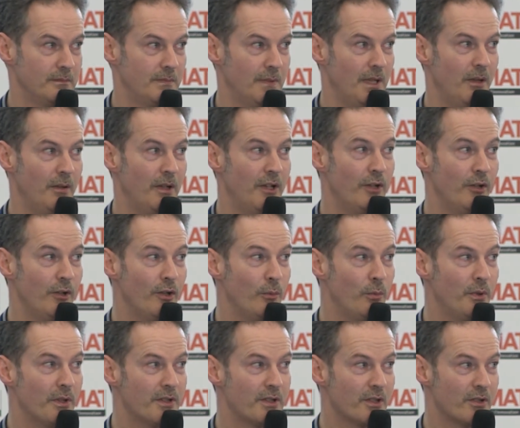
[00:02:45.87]
Now, I don't know
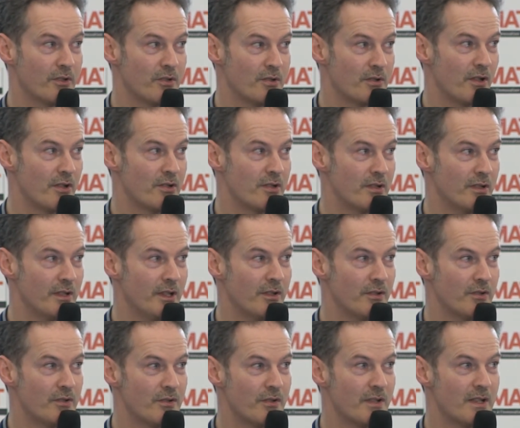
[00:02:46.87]
what the construction
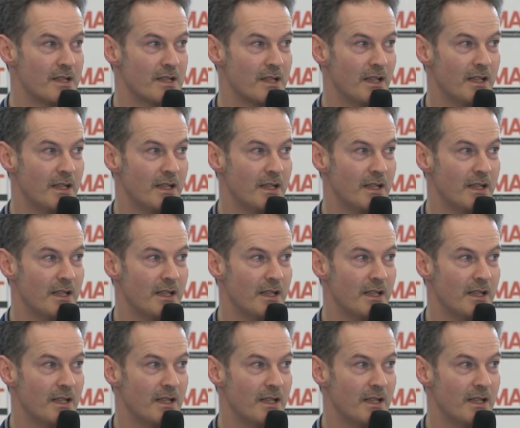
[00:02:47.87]
industry is